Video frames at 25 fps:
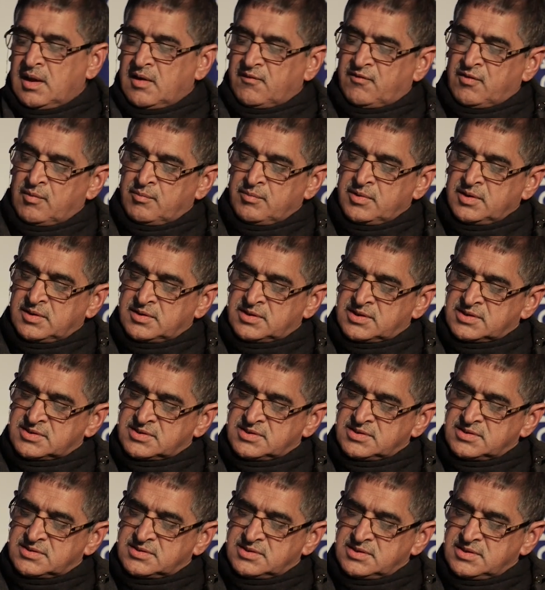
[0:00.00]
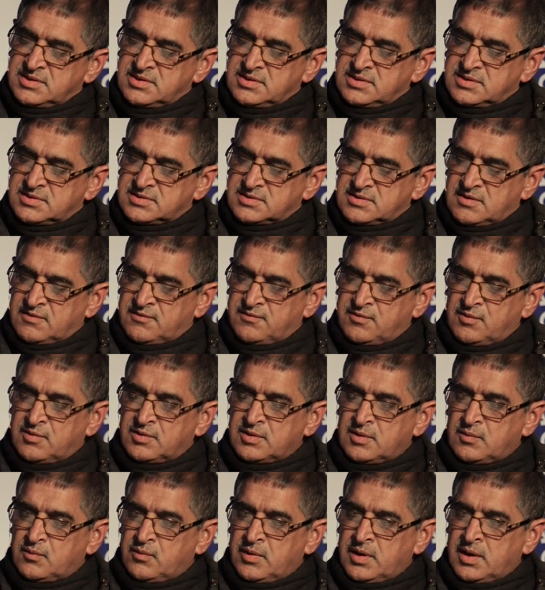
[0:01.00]
For me, trustees is a
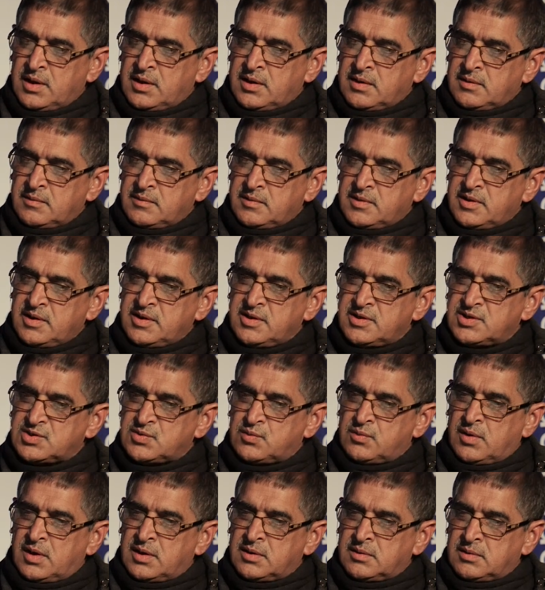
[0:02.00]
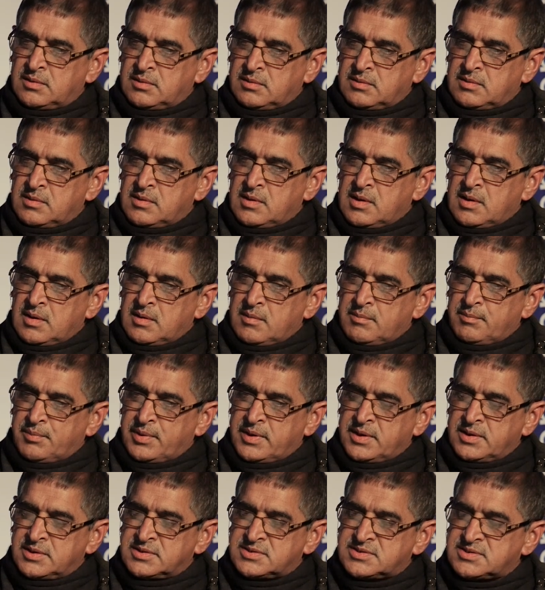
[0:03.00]
forum where each one
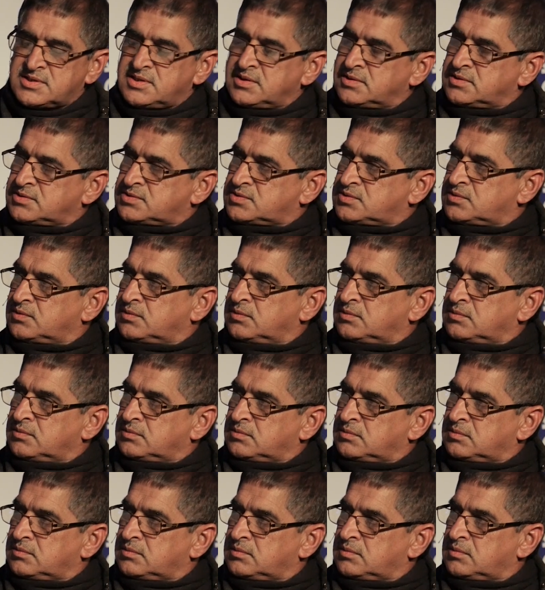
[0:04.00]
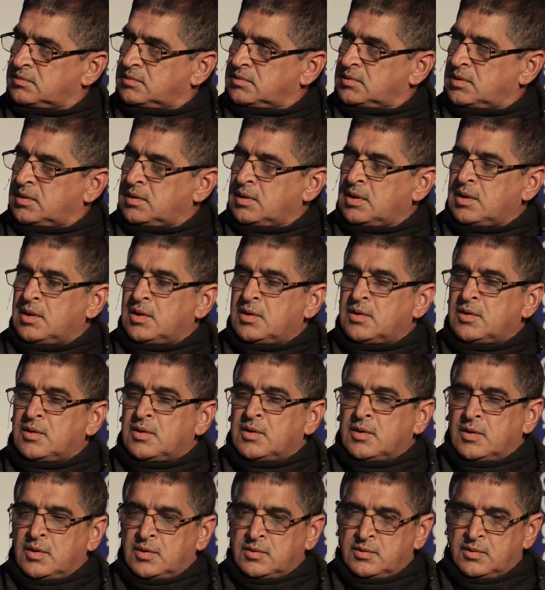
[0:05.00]
brings skills to
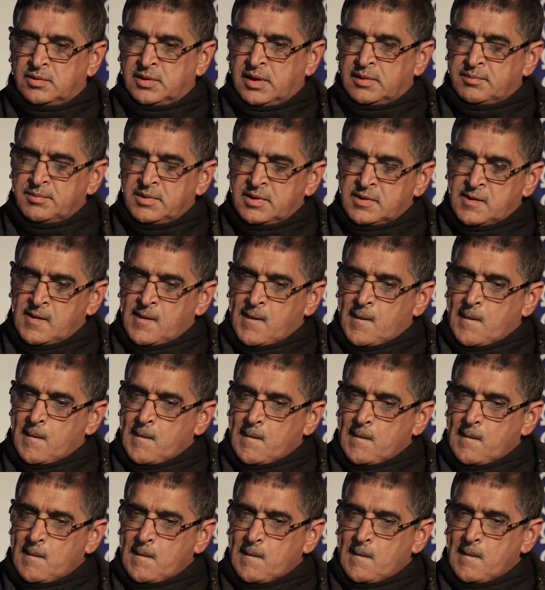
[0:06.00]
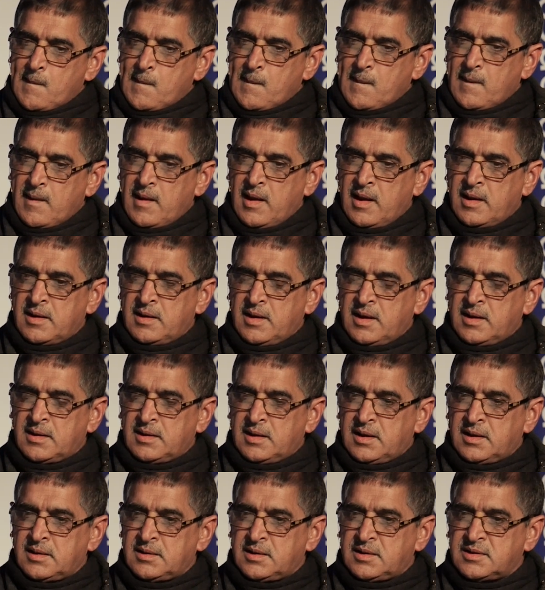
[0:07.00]
that meeting. And
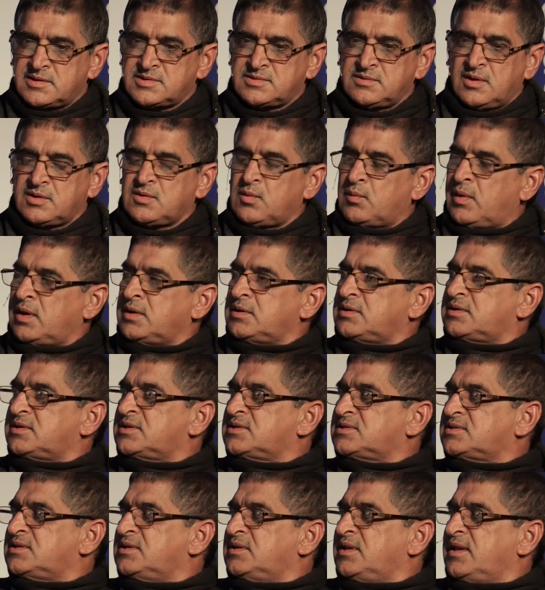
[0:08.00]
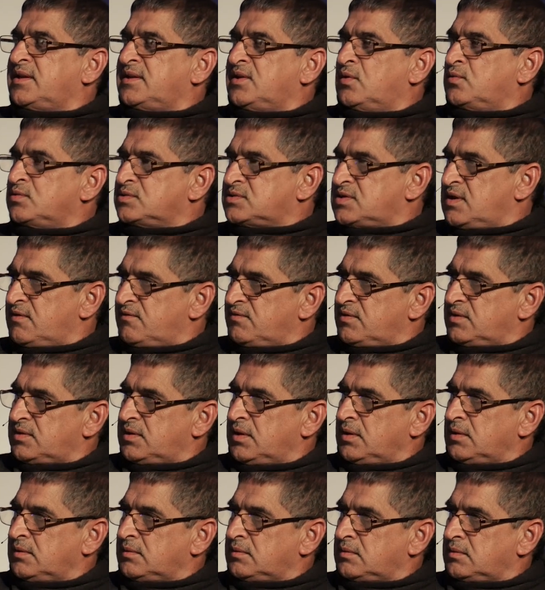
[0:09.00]
it's not one trustee that knows
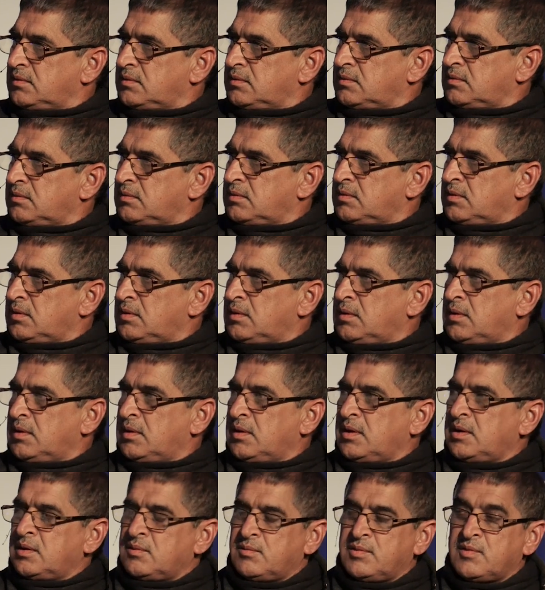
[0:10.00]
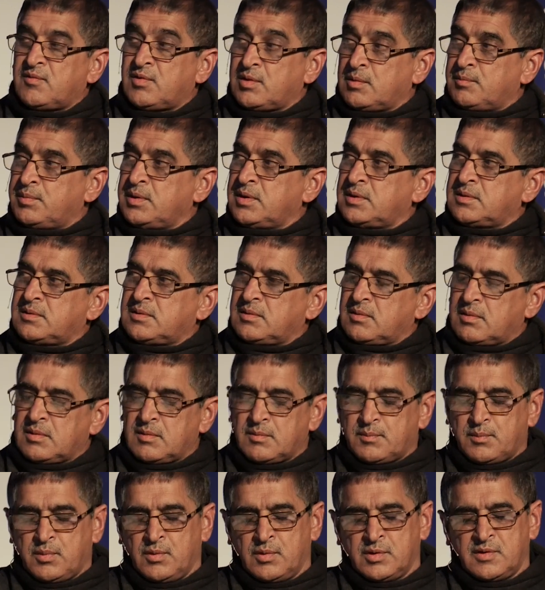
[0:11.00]
everything. We've got a big
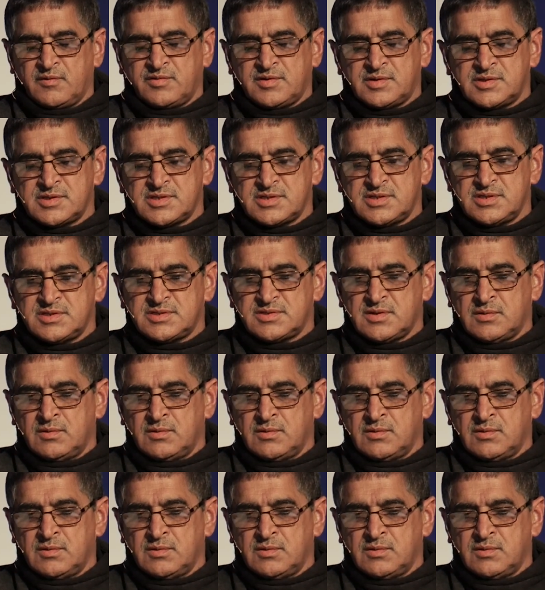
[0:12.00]
board of trustees.